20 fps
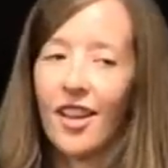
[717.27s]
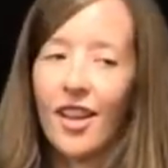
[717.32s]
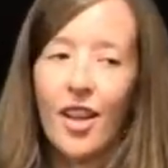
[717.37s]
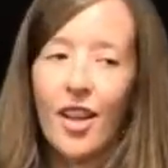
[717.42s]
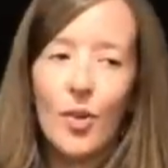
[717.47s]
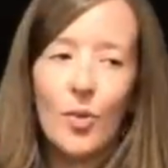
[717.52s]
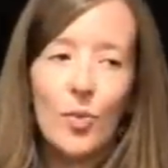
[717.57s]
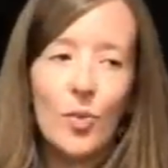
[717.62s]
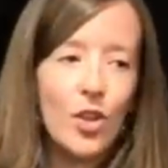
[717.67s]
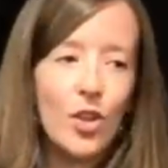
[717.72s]

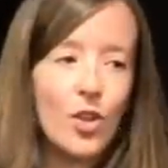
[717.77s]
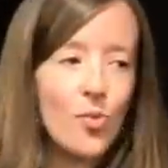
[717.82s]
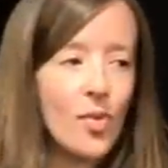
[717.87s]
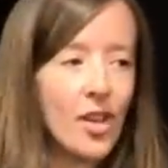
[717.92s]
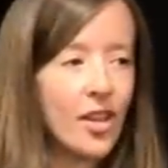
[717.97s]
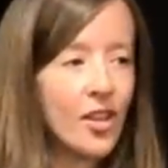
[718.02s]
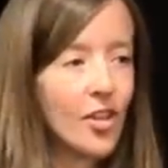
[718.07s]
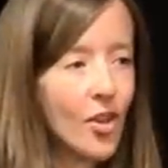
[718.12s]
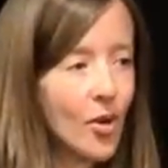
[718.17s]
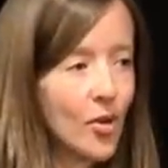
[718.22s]
And what you
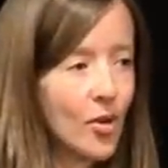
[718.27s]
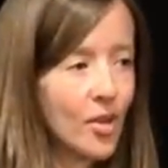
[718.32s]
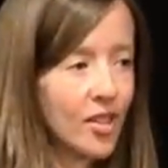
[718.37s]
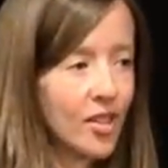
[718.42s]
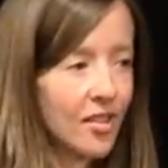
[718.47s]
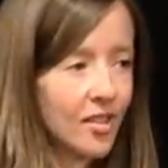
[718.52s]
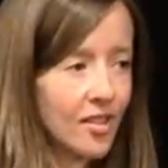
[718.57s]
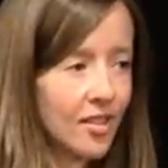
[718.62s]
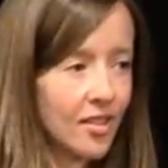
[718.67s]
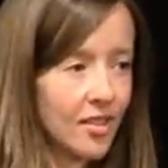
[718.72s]
may
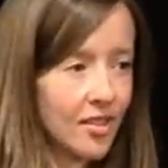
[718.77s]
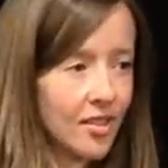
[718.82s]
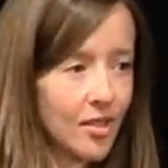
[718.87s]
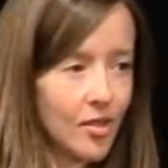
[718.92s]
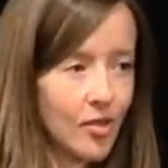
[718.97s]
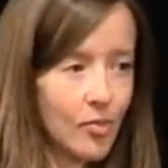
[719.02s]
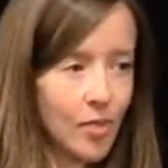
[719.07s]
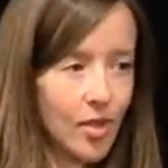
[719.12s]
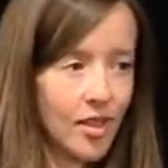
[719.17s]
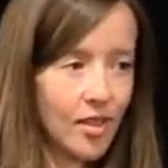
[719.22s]
notice,
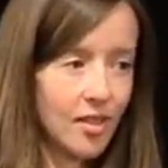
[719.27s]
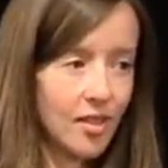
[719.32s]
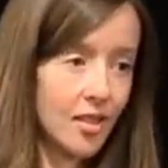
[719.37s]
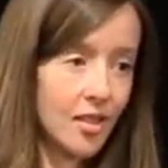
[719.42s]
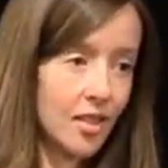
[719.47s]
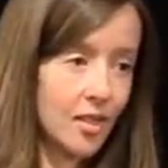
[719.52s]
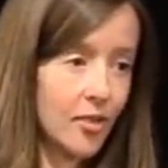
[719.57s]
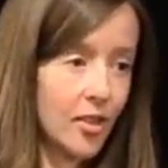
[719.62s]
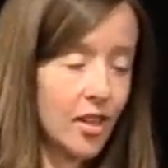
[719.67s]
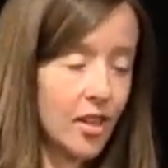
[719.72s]
because
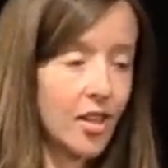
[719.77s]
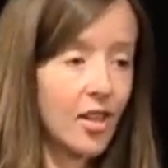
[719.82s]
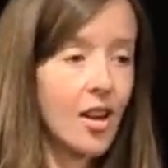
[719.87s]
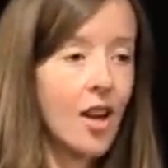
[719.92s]
this is very